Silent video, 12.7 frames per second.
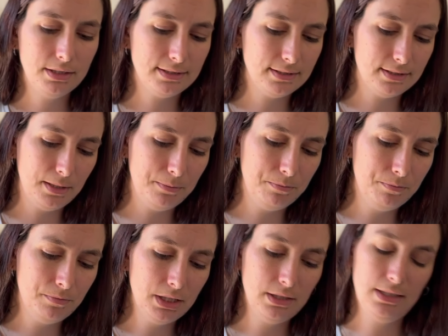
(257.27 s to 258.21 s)
It's the same.
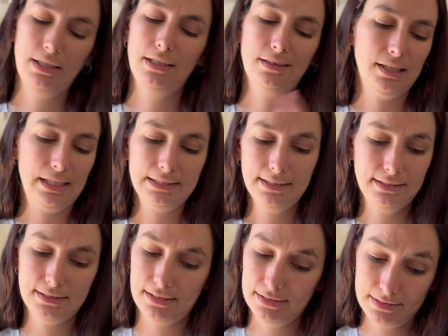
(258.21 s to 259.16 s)
The icing
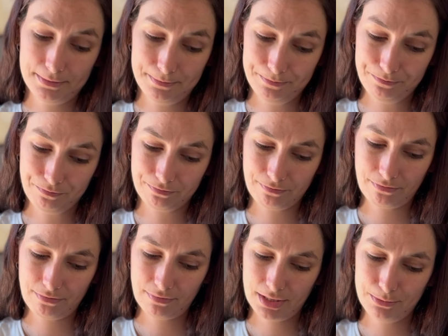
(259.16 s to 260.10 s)
sucks.
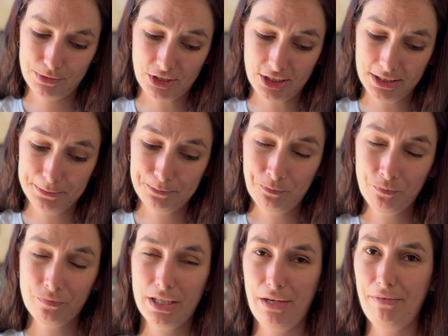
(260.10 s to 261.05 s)
I'm sorry.
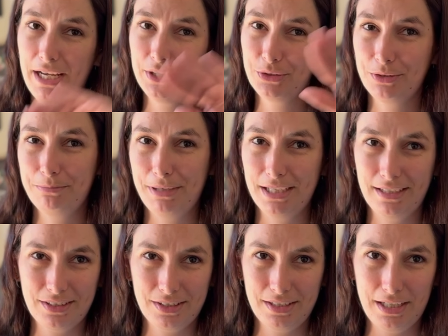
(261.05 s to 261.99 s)
I've had good butter
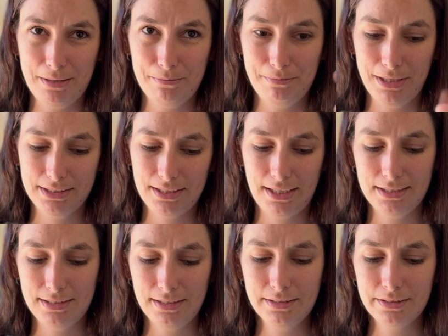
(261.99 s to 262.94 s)

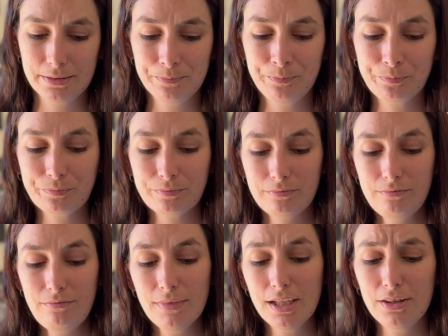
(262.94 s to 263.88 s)
icings.
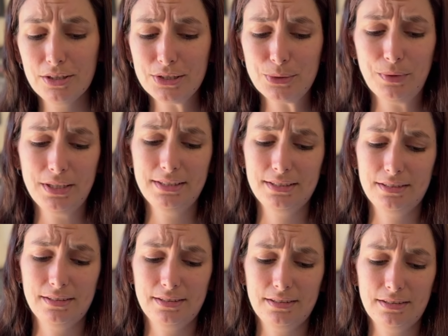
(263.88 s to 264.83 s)
Okay. This one is
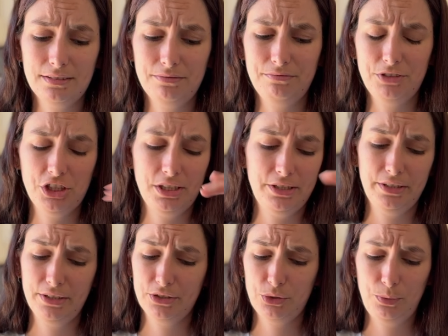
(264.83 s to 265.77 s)
just
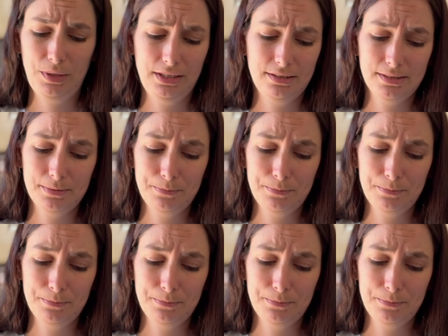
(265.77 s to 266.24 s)
generic sweet.